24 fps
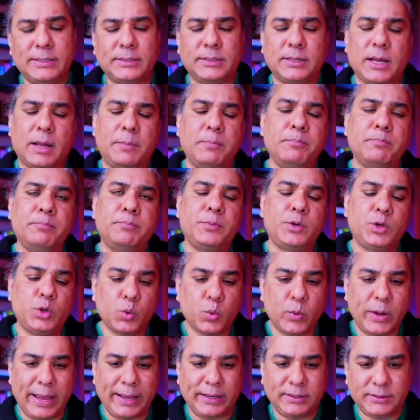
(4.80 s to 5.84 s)
come
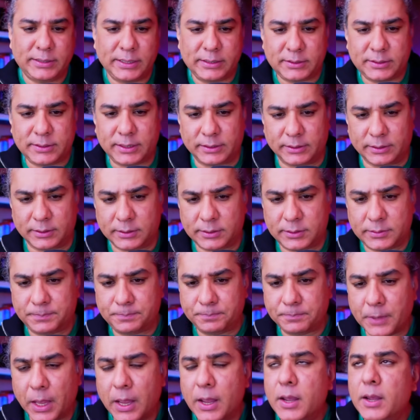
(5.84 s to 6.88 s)
to existence?
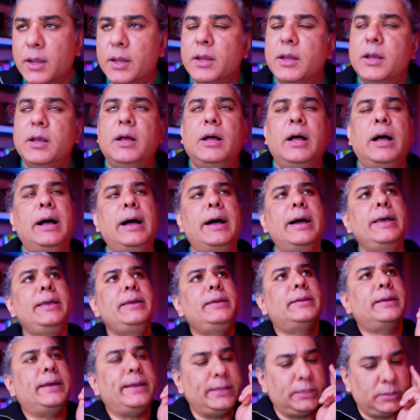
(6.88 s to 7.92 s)

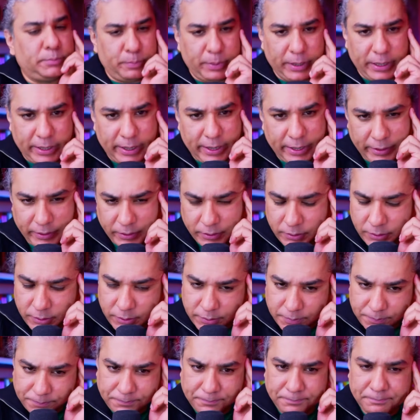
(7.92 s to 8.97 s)
High-rise
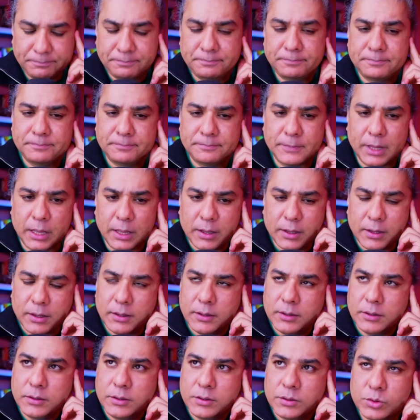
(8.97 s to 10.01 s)
buildings.
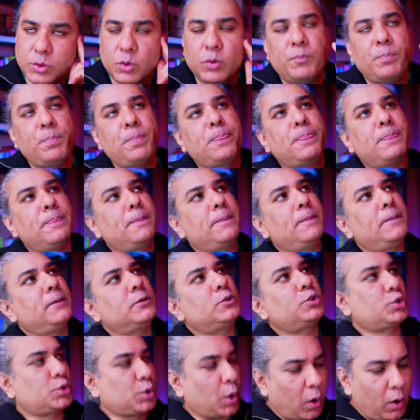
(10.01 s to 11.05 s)
So,
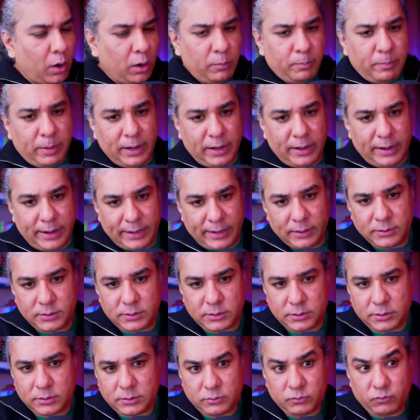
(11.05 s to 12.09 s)
tall
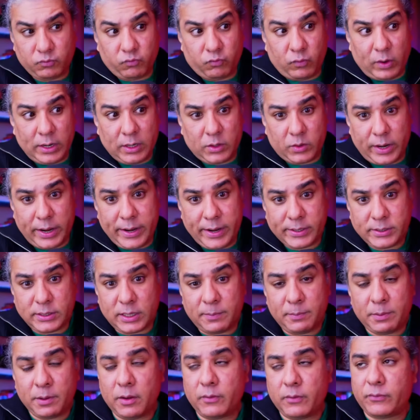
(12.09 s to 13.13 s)
buildings, one great
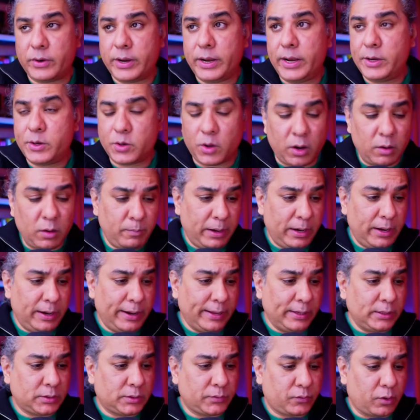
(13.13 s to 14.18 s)
example of really tall
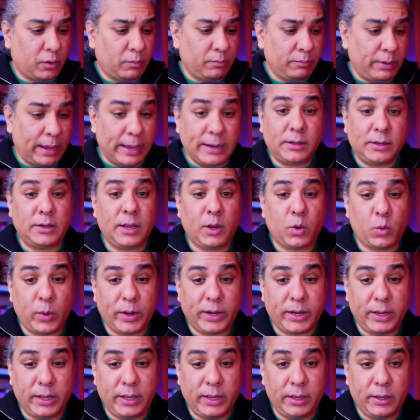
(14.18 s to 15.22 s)
buildings from
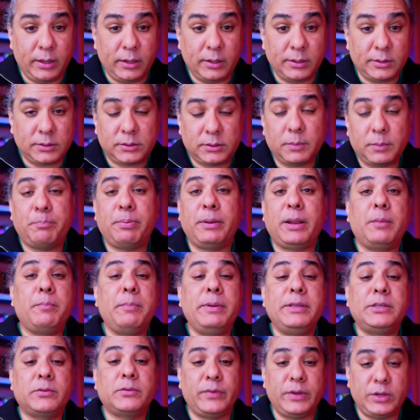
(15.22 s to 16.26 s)
antiquity is the
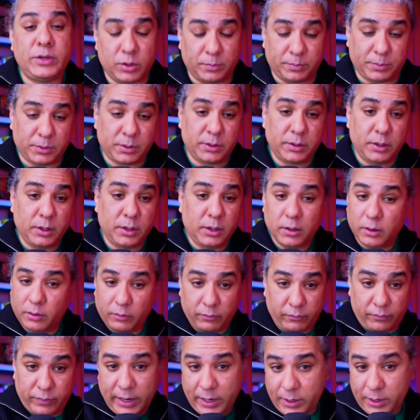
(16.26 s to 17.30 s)
pyramids of Egypt.
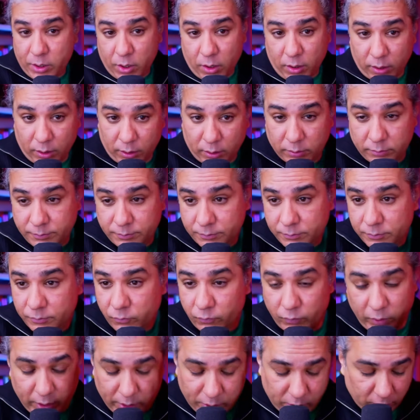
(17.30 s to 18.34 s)
Very tall.
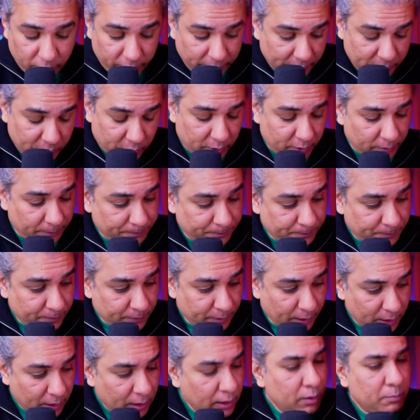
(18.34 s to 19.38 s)
But
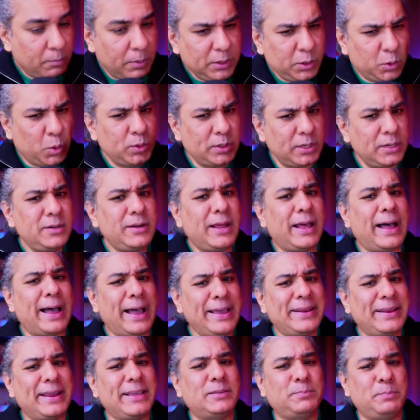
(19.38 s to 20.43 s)
those aren't
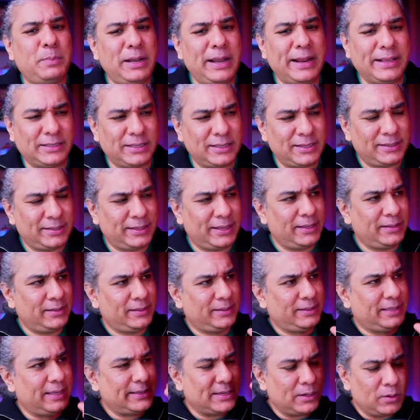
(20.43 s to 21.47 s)
high-rise buildings.
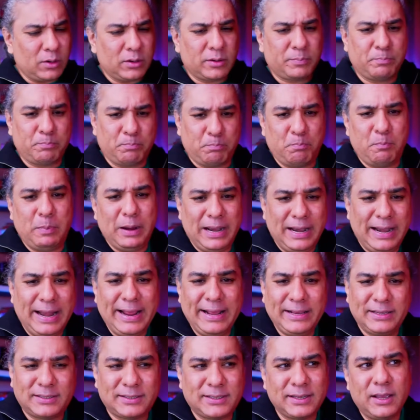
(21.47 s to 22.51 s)
These are not
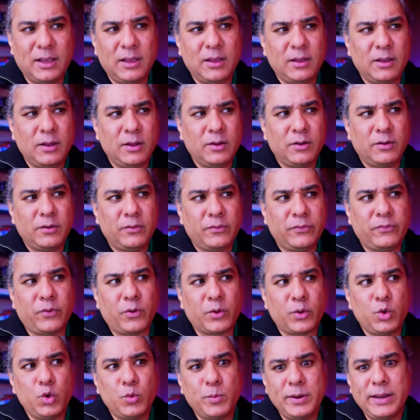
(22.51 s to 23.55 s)
buildings for
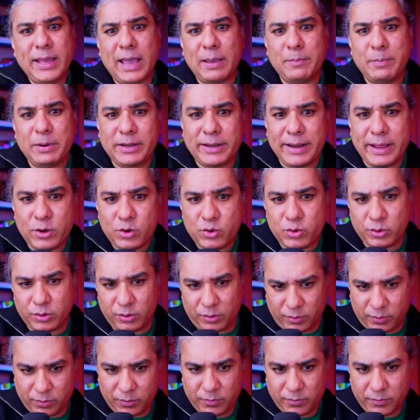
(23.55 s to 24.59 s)
human
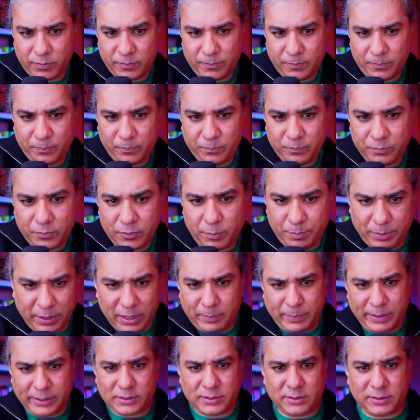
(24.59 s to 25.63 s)
habitation. The
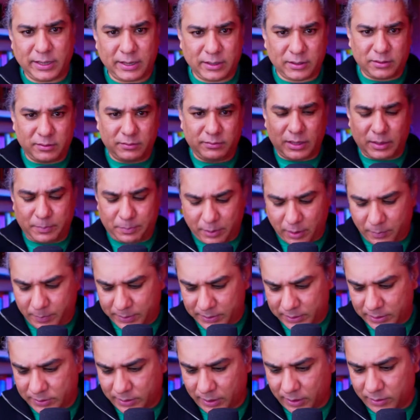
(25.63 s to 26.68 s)
pyramids, their purpose
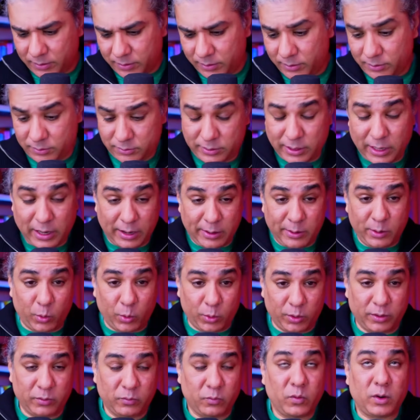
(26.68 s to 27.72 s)
is still
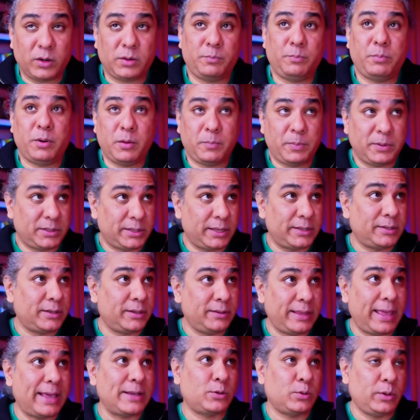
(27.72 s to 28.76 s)
unknown, what purpose
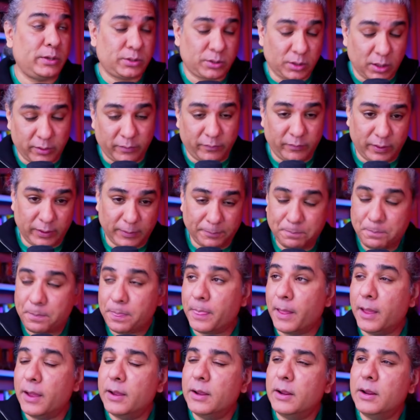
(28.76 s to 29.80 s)
they actually served.
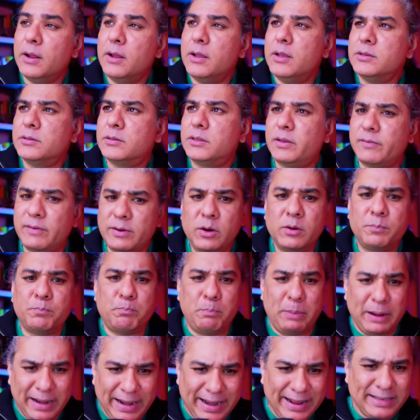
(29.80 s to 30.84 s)
So they were not
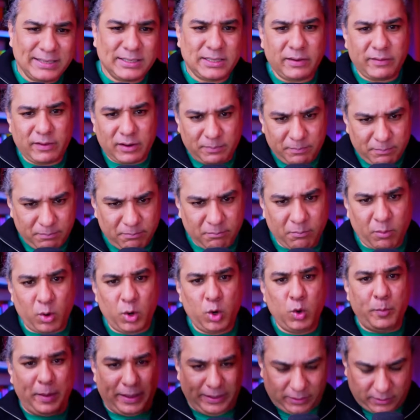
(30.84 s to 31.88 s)
buildings, they were
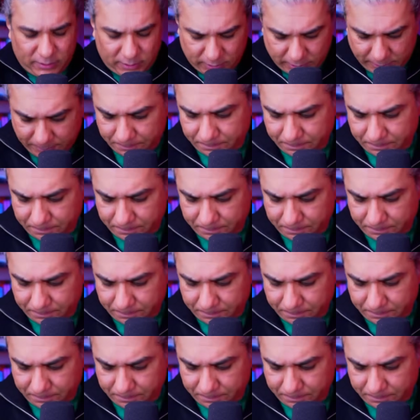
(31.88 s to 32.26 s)
monuments.